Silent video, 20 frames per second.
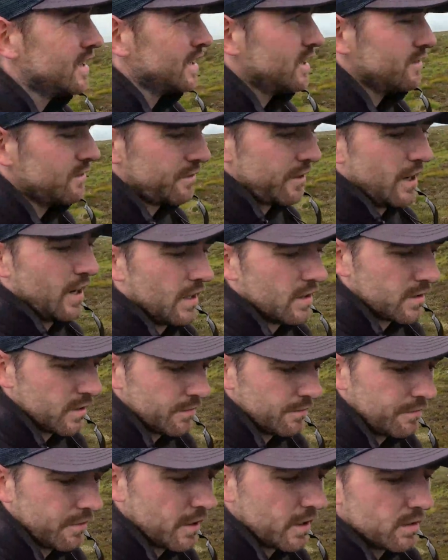In fact, I
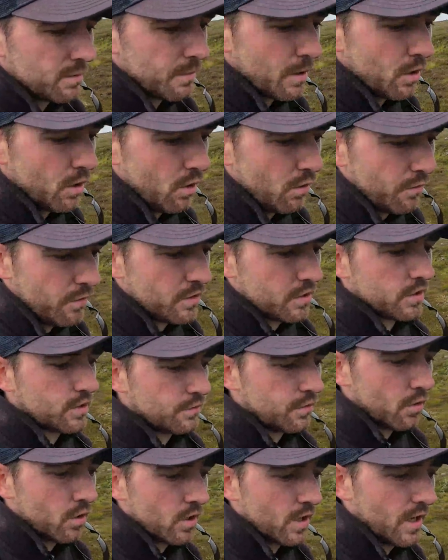think the Met Office has
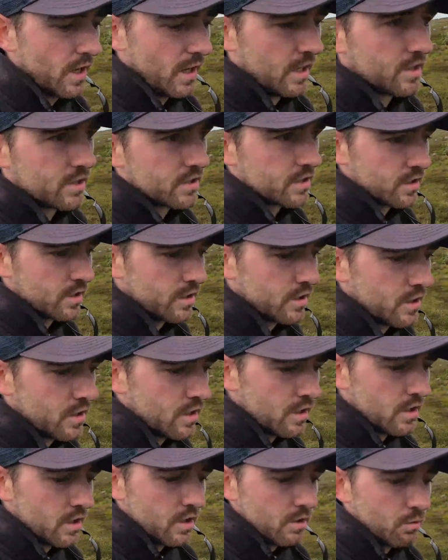forecast
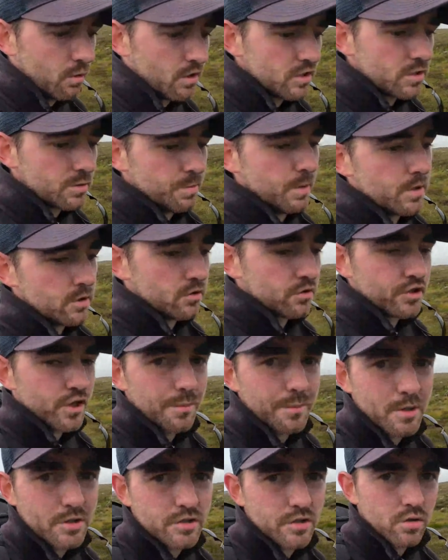wind speeds on
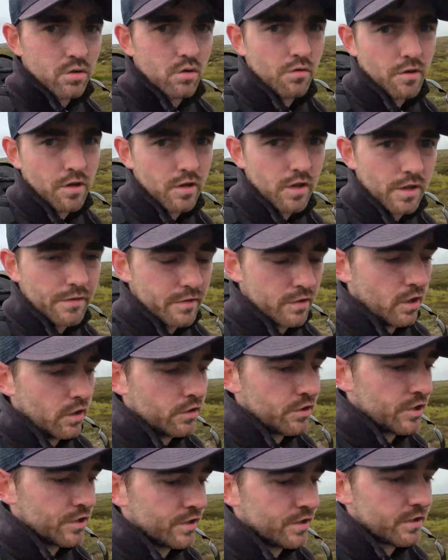summits over
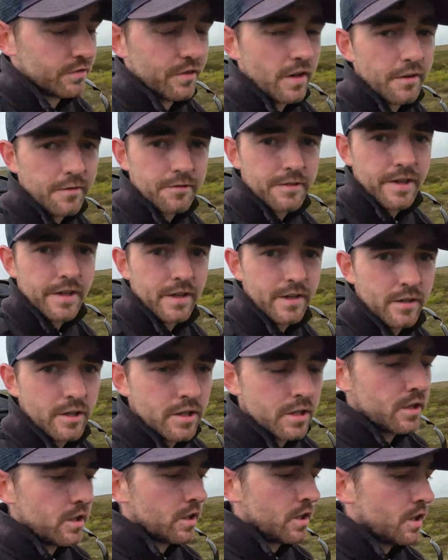1100 is 50
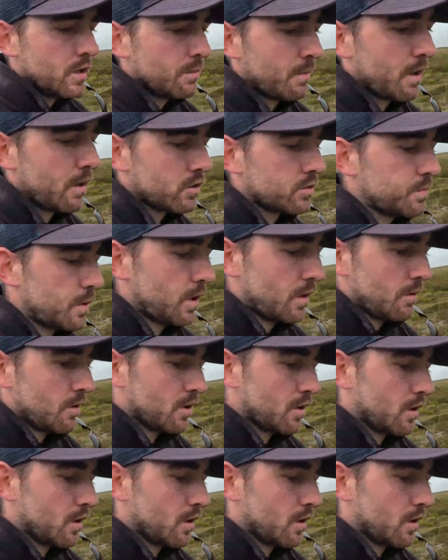miles per hour